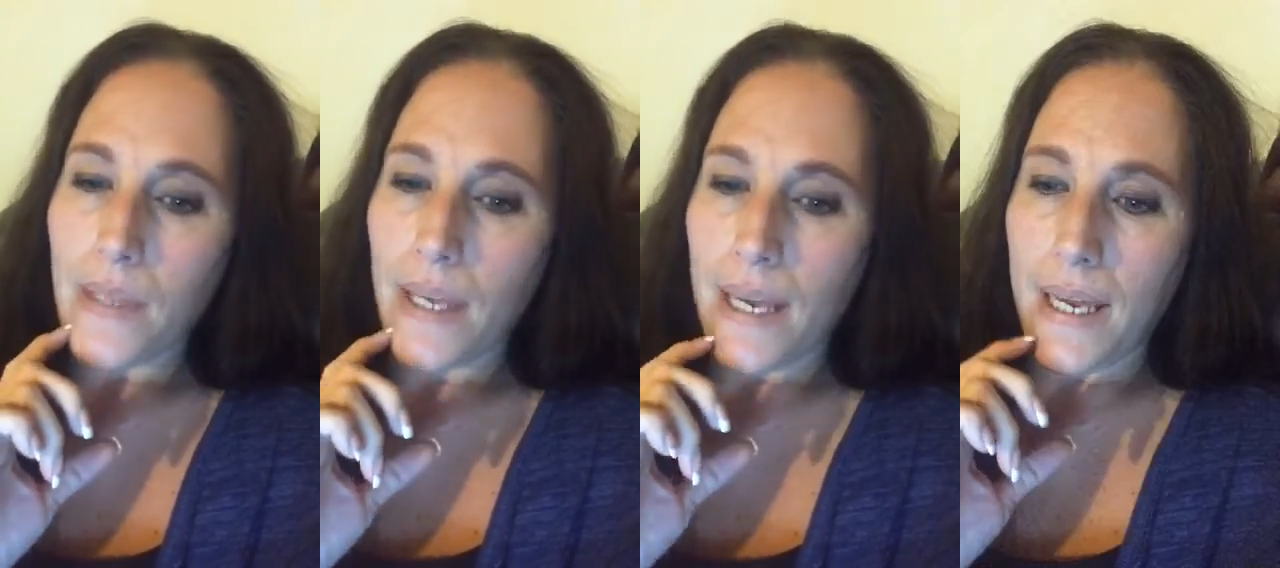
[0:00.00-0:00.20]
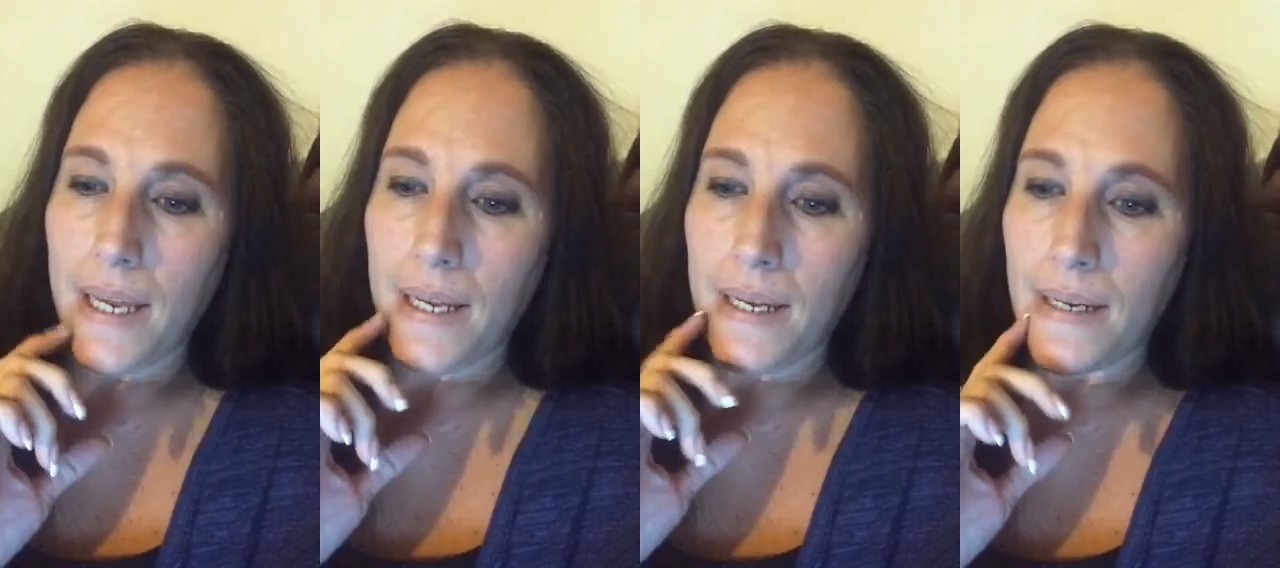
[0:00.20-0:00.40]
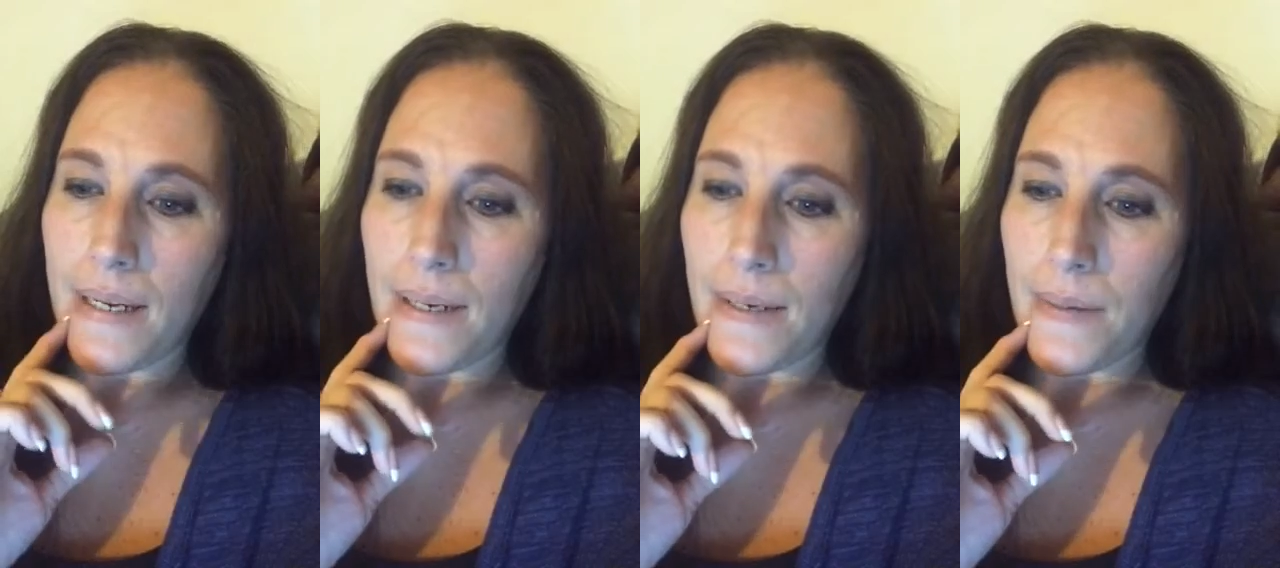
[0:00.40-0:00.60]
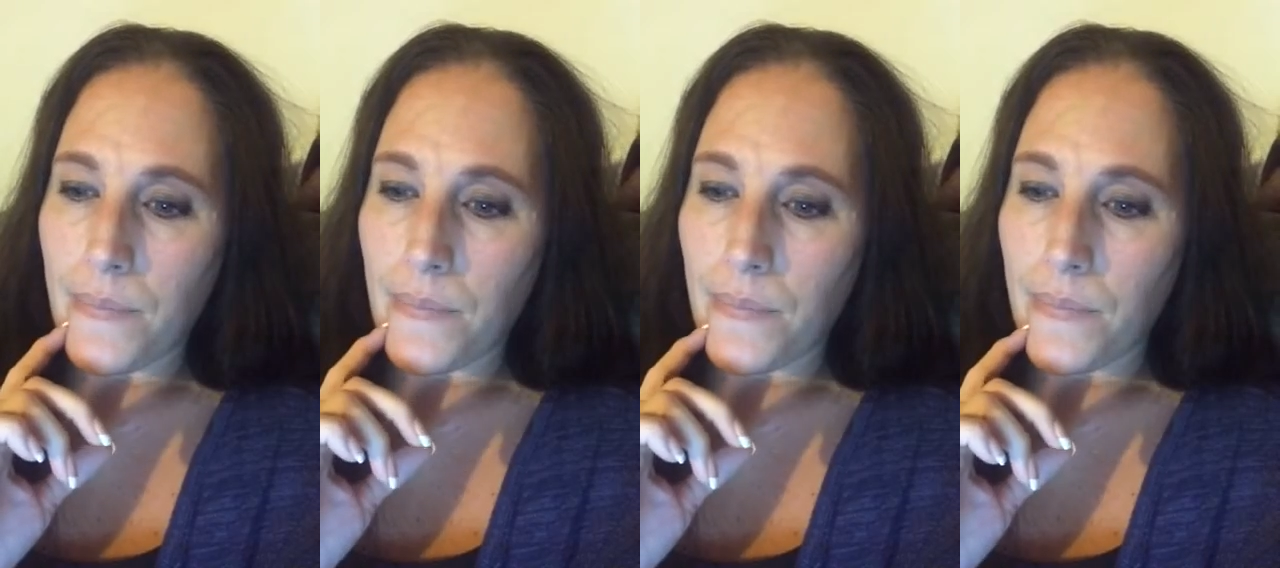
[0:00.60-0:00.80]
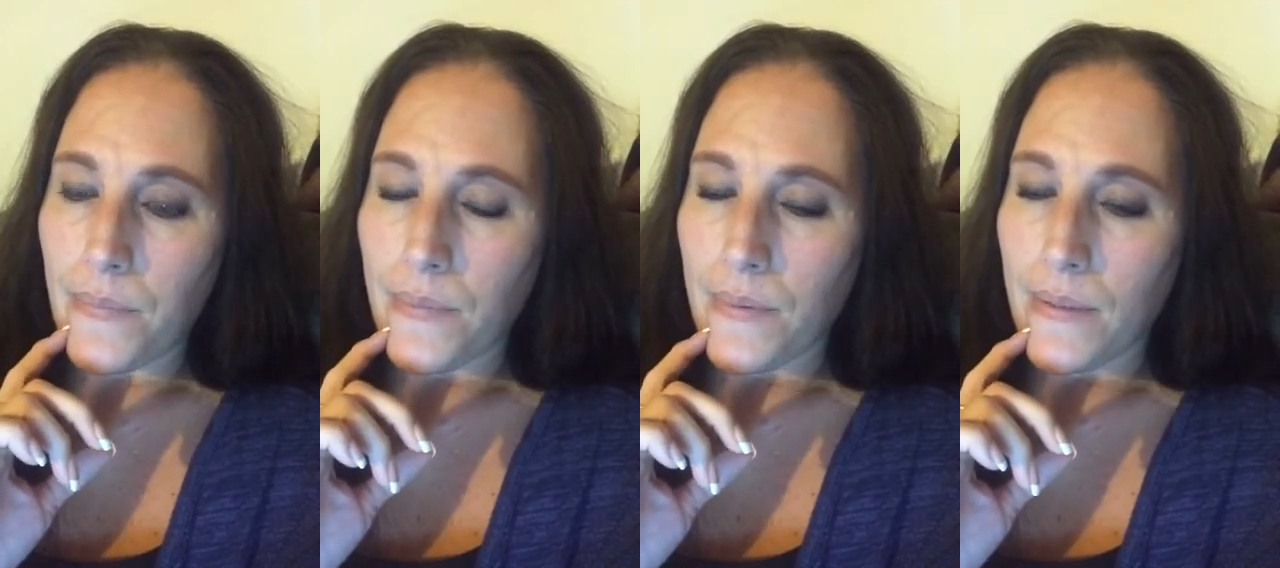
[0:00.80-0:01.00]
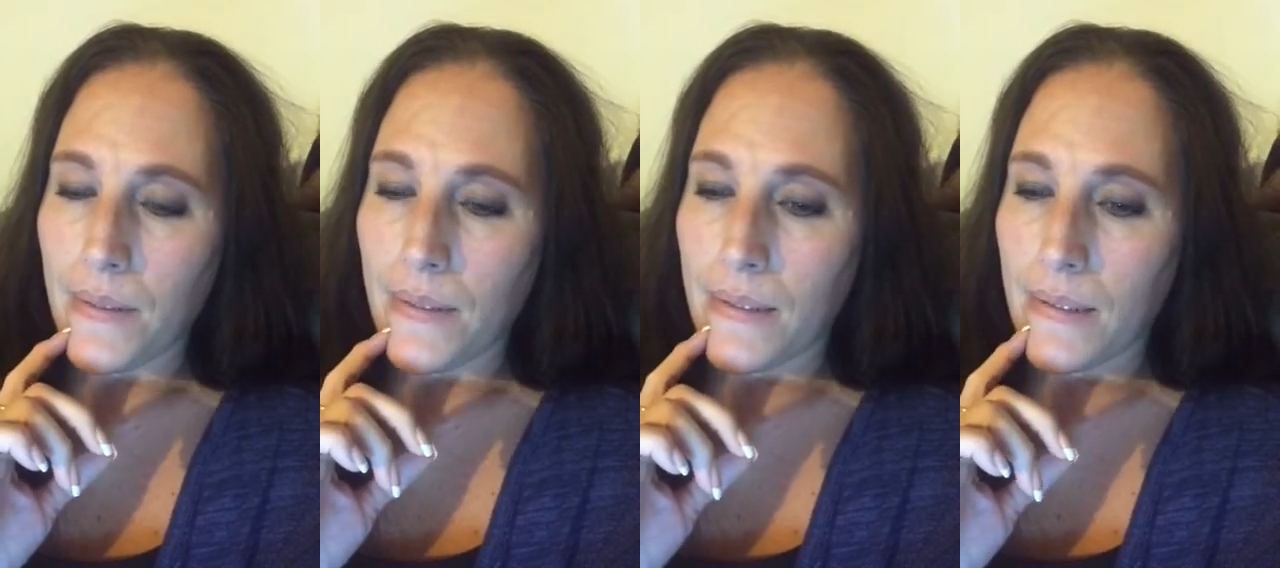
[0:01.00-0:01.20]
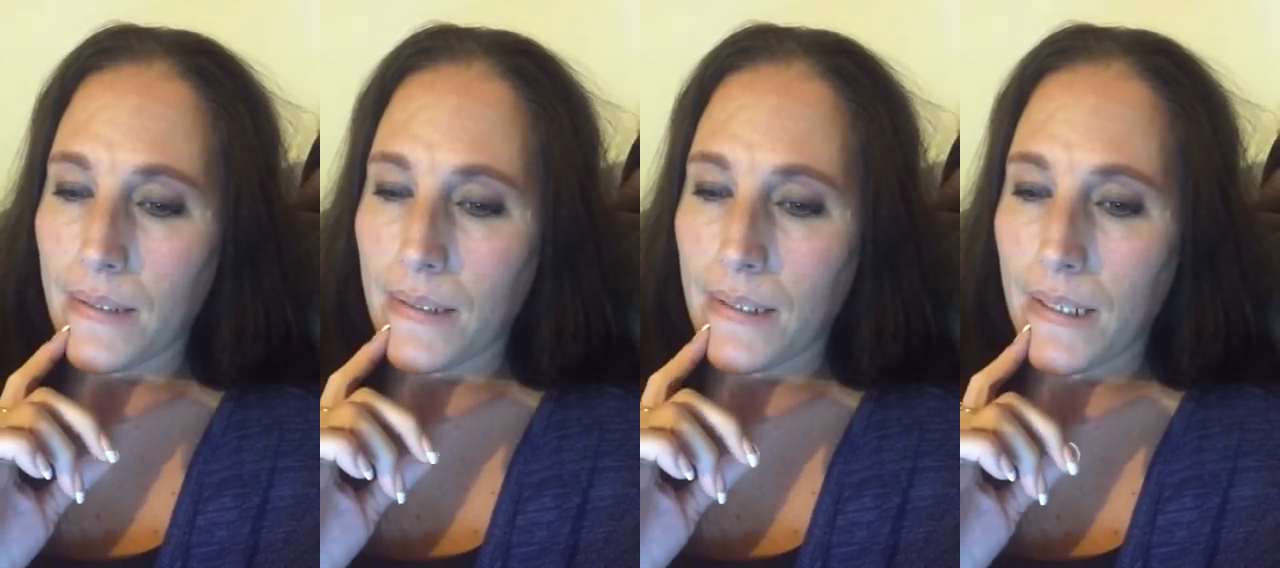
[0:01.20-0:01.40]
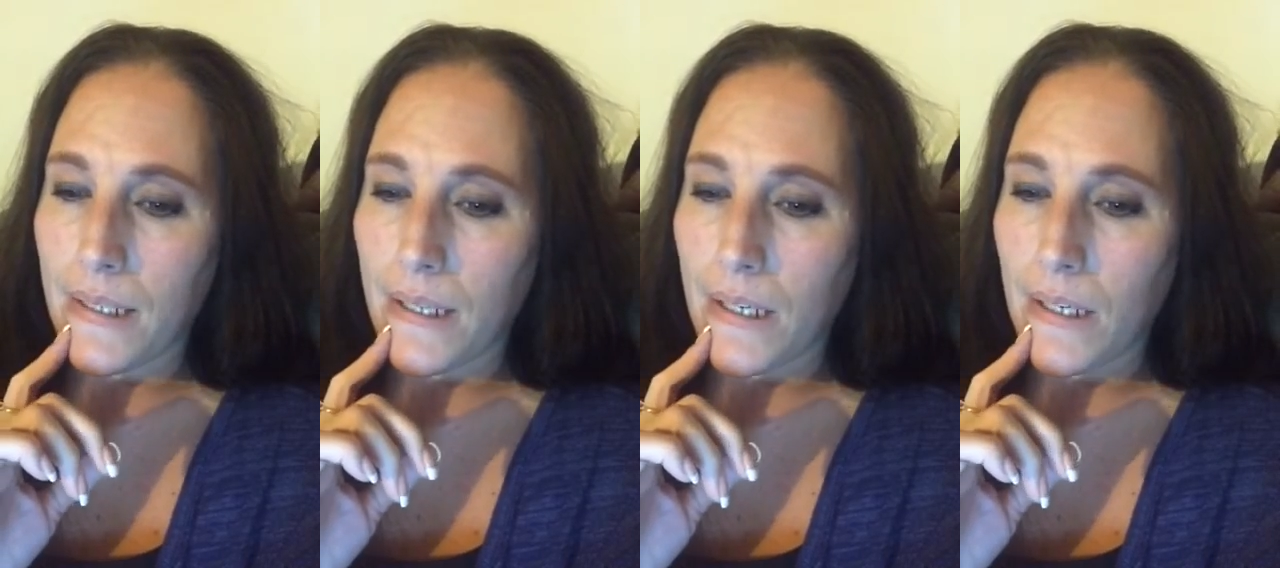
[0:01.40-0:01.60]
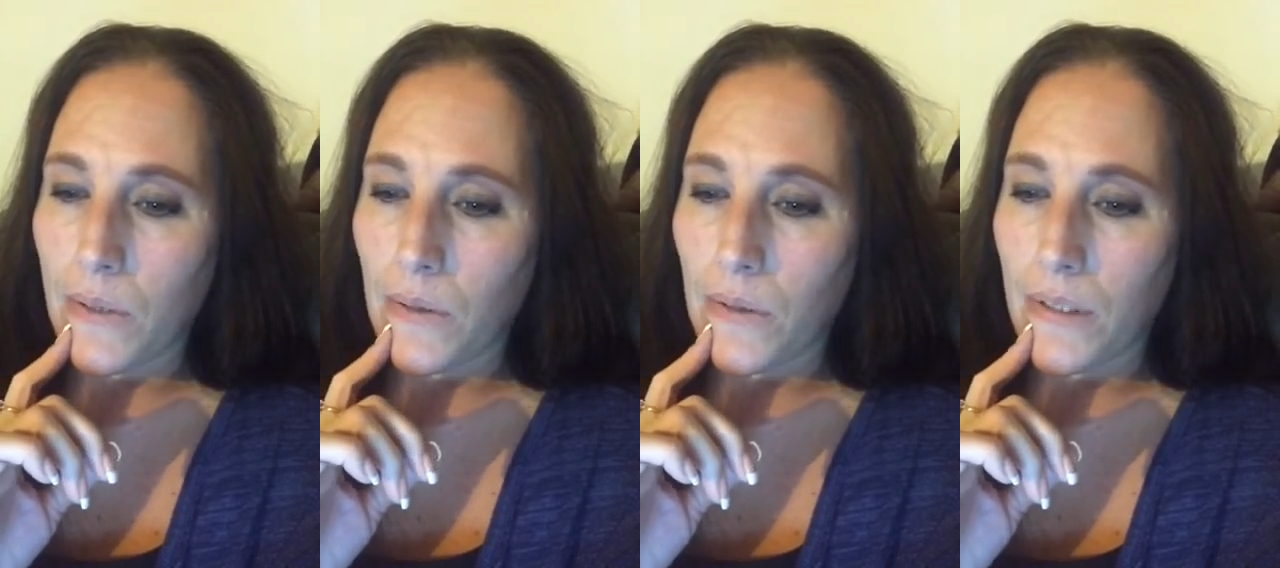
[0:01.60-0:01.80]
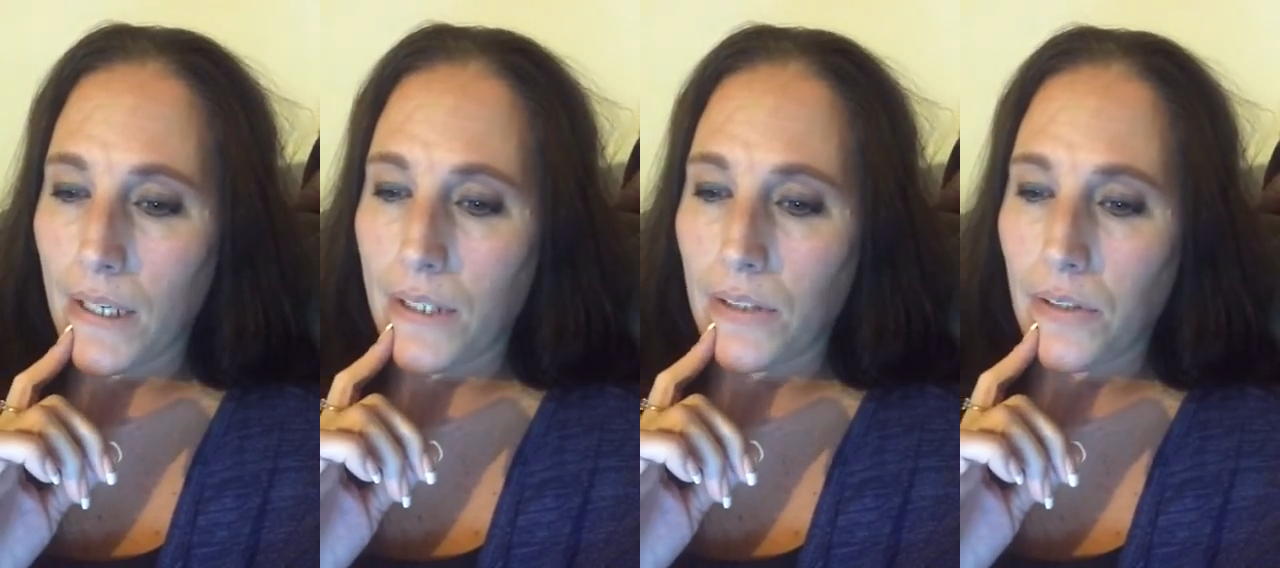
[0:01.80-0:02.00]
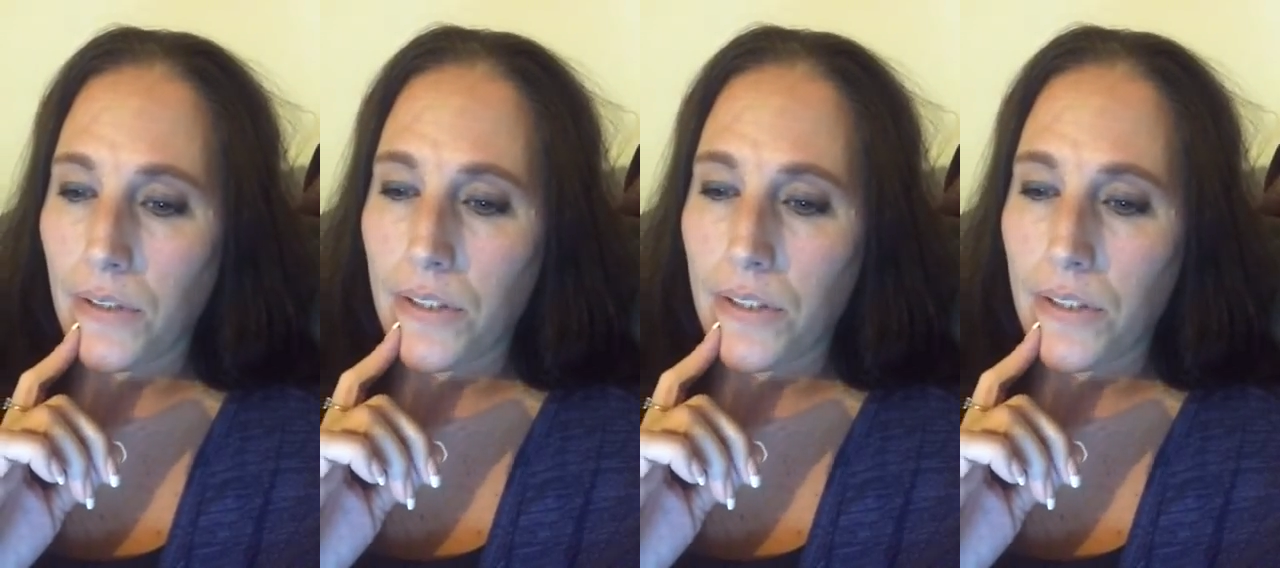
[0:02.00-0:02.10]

and later